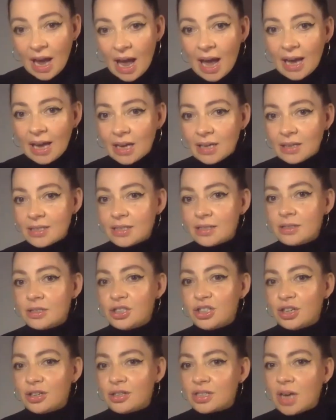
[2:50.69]
I had
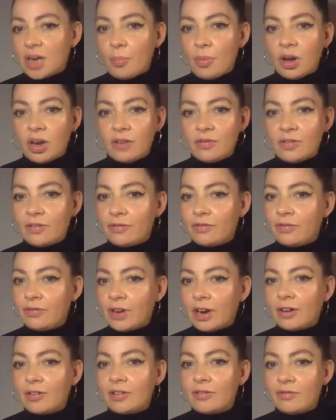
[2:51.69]
just come out of a
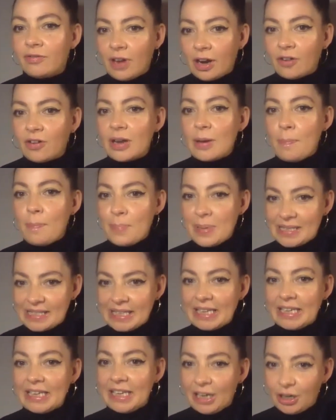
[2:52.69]
very very busy
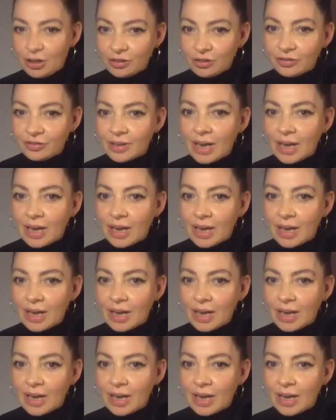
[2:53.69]
year.